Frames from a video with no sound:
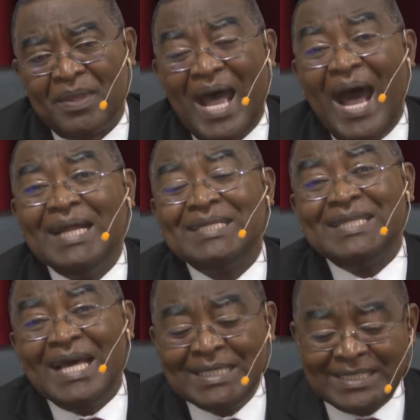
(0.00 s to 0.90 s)
At
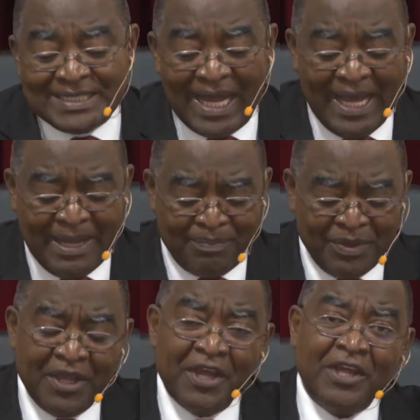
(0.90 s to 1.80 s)
that time,
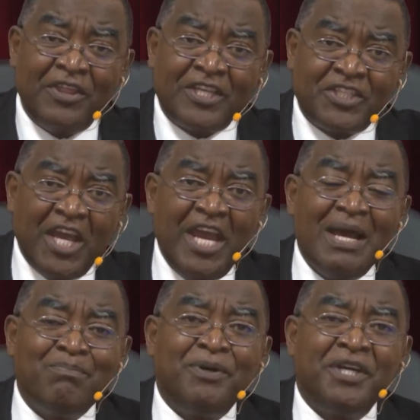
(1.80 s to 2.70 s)
the
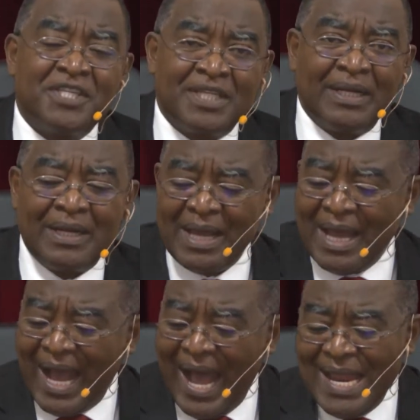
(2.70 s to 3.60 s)
chairperson
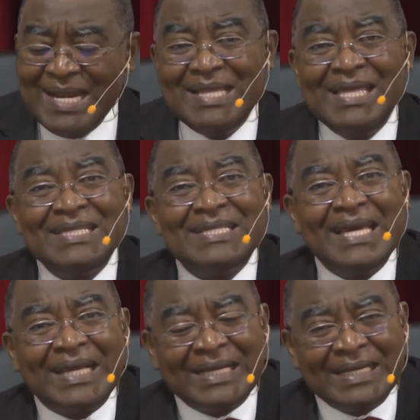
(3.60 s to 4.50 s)
and the
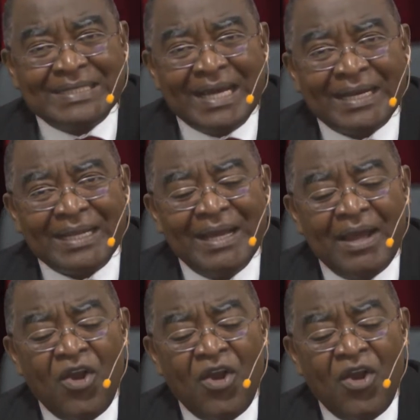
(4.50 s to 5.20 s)
secretary,